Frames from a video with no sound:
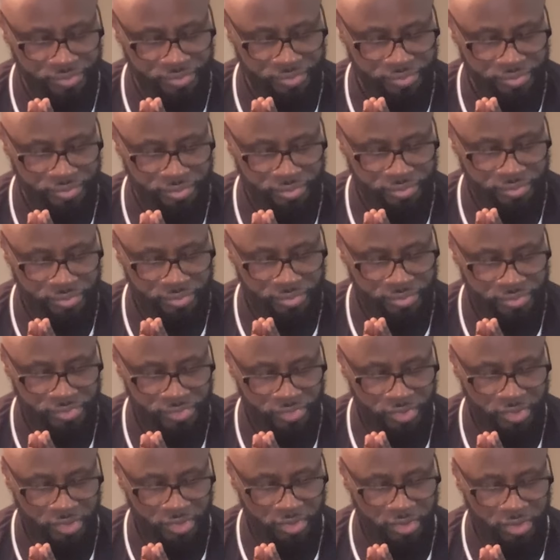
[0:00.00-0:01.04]
thank you,
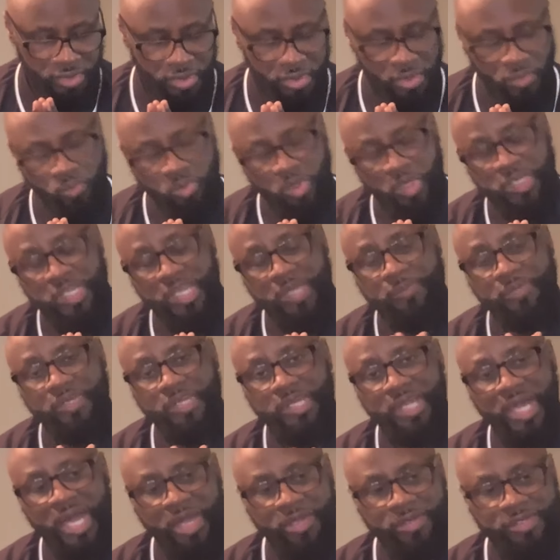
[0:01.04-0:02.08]
Lord. Will they be
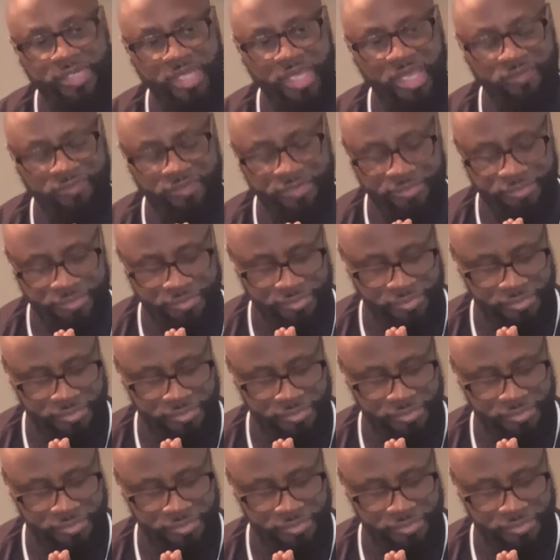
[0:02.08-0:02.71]
allowed in heaven?